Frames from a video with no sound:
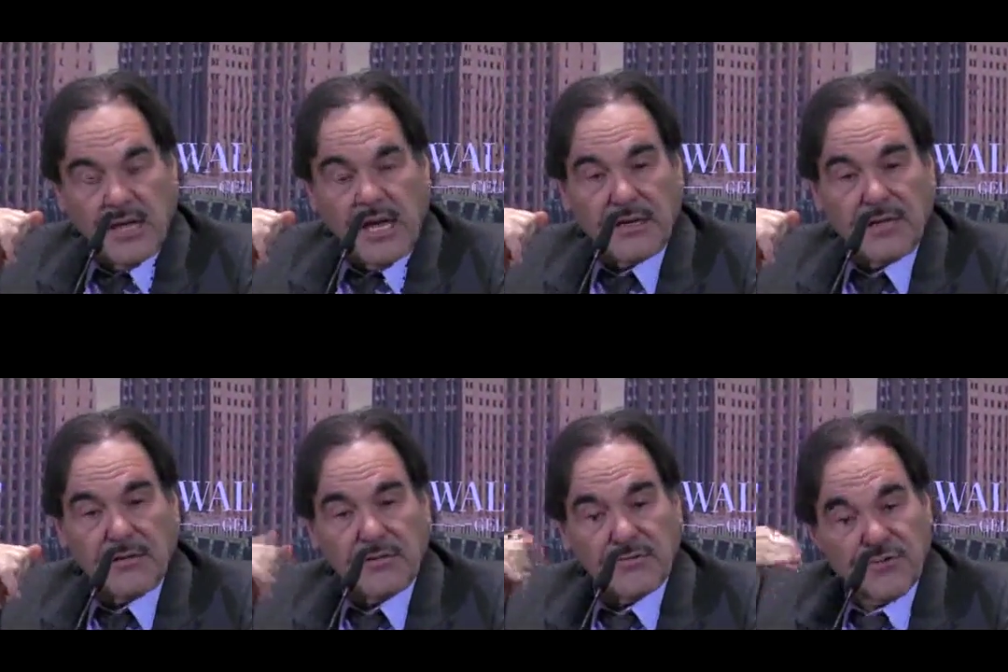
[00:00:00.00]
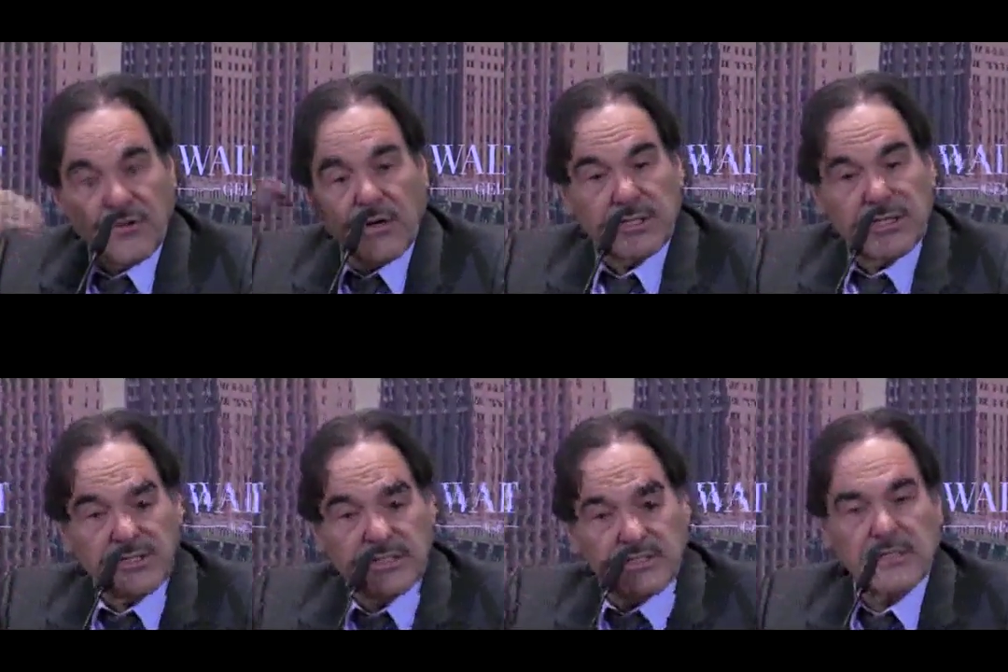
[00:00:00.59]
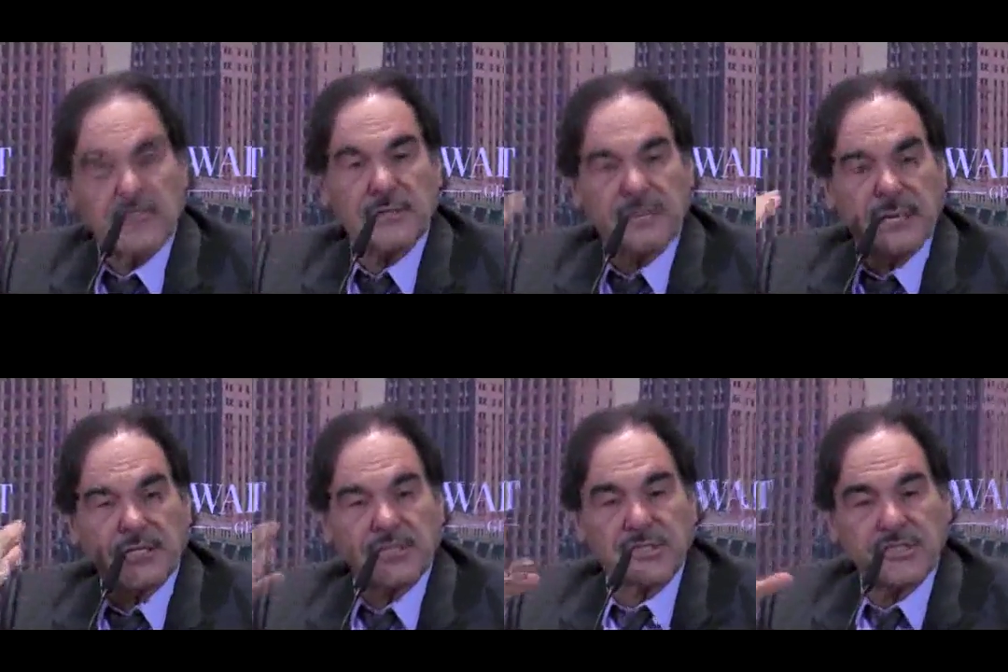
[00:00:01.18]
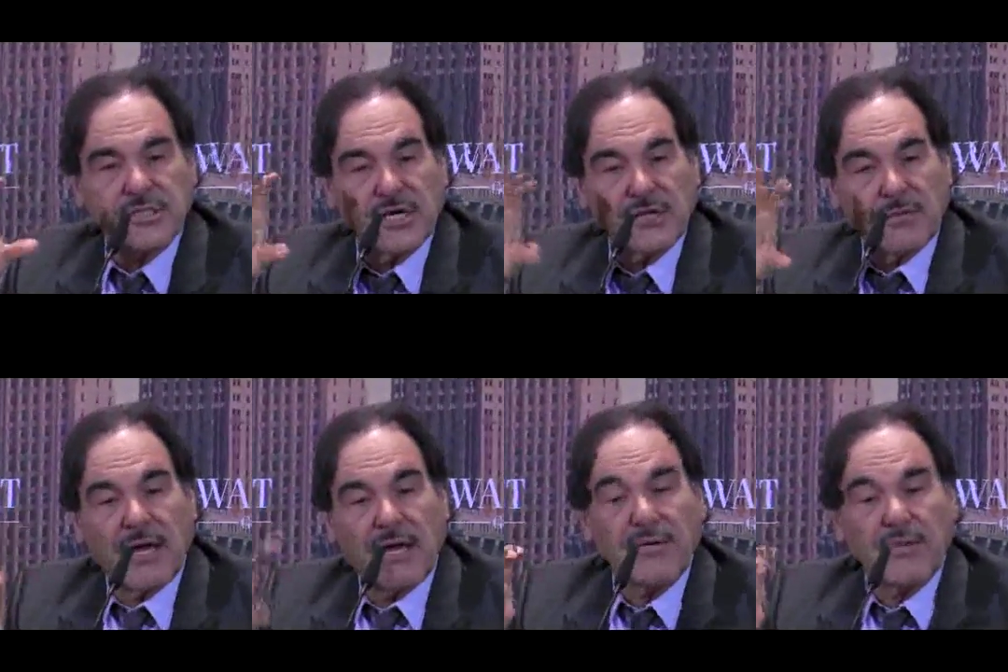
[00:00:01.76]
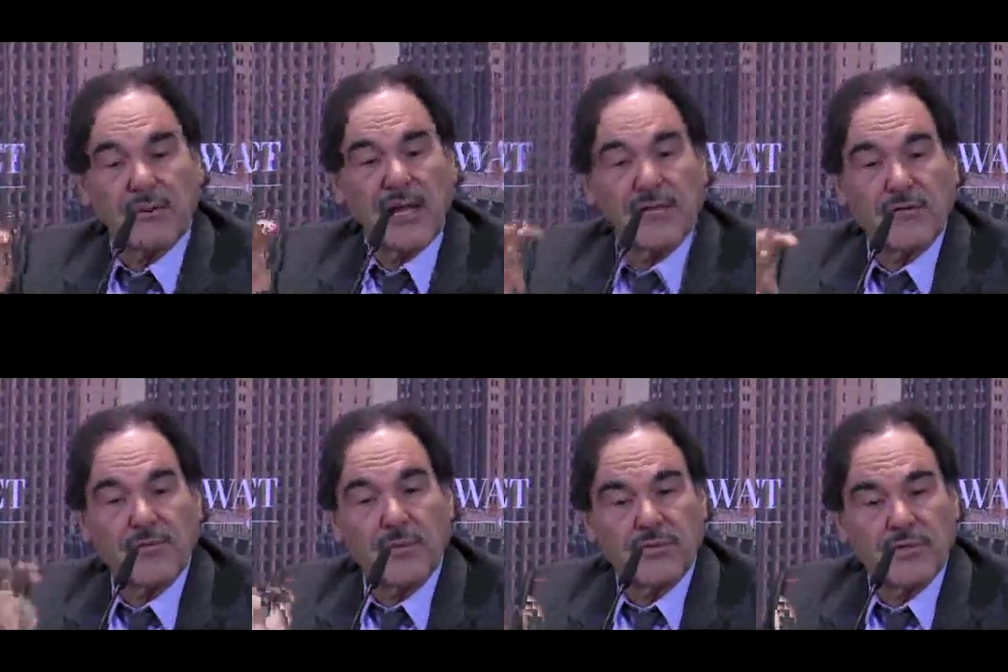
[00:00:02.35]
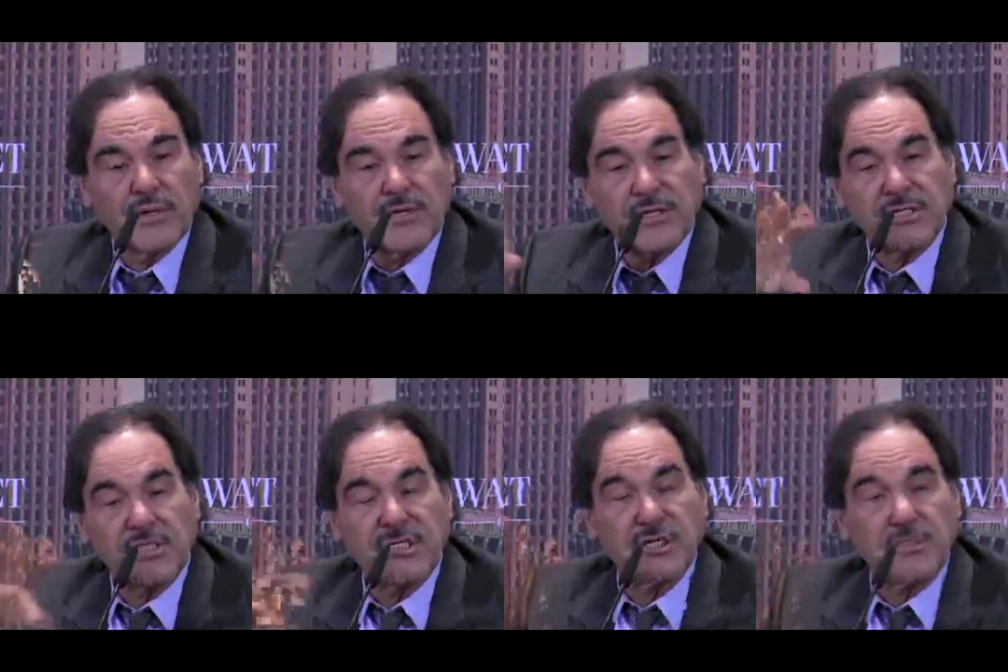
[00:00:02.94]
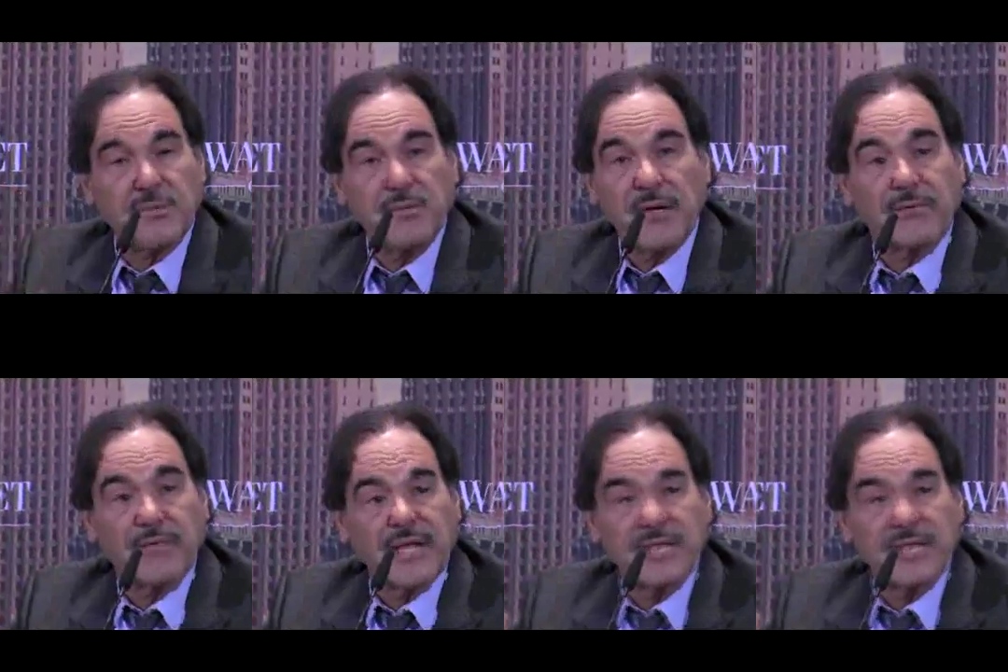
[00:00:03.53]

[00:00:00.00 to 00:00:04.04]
And the trust that exists on a micro level between these 6 people.